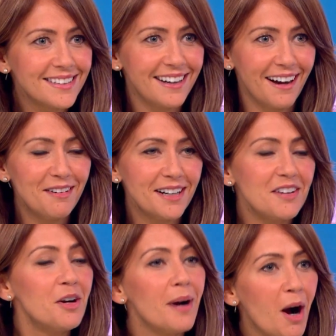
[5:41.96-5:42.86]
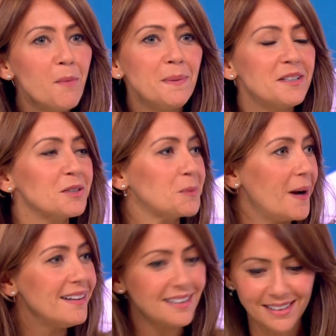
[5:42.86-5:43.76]
don't know. No, I hope he does
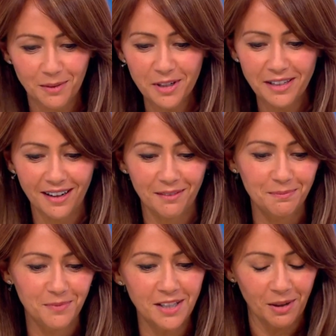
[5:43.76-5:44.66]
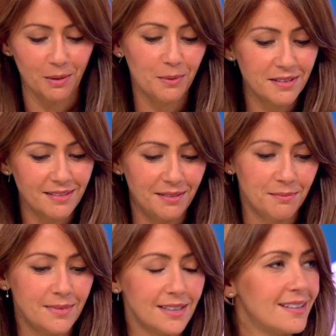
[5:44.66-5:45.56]
well, because I want
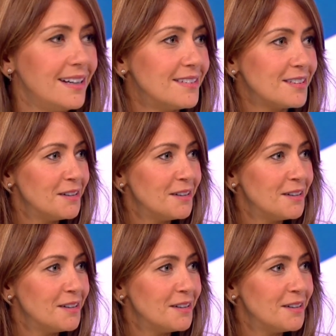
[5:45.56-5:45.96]
him to stay in the